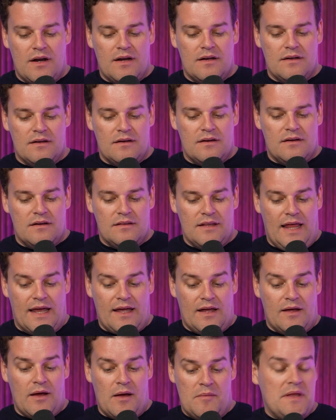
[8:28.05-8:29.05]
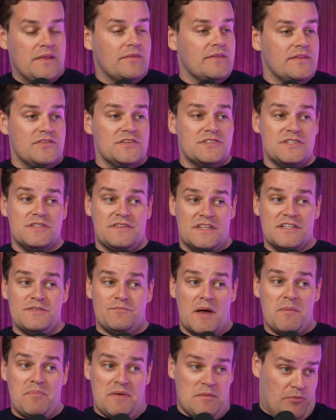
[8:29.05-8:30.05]
it. Like, I mean, this
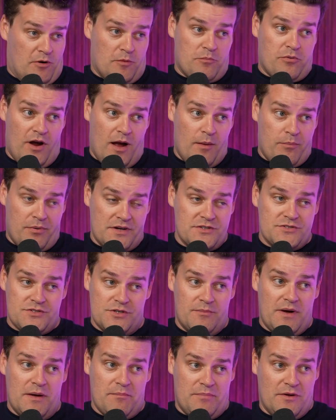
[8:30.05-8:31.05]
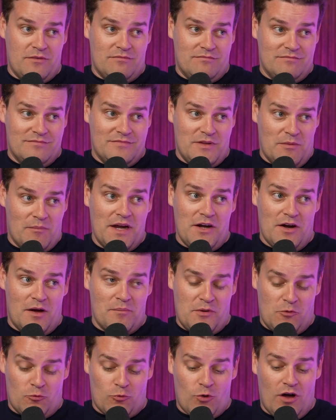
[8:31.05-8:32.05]
might be per property. So you might not
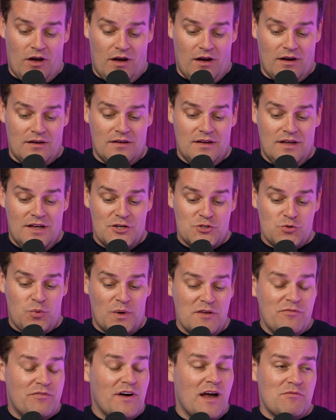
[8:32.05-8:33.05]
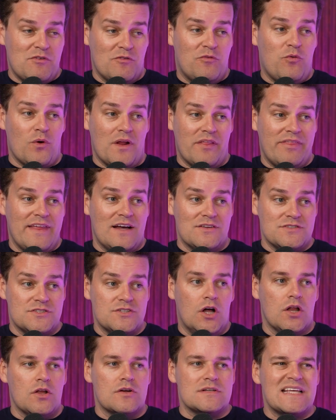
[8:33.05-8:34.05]
be wrong. $25,000 to
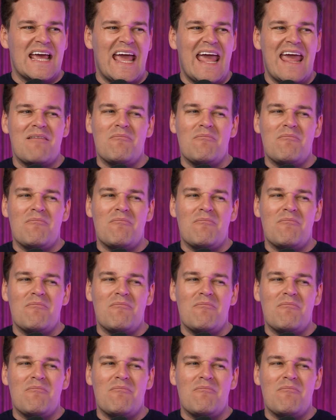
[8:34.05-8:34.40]
$40,000 a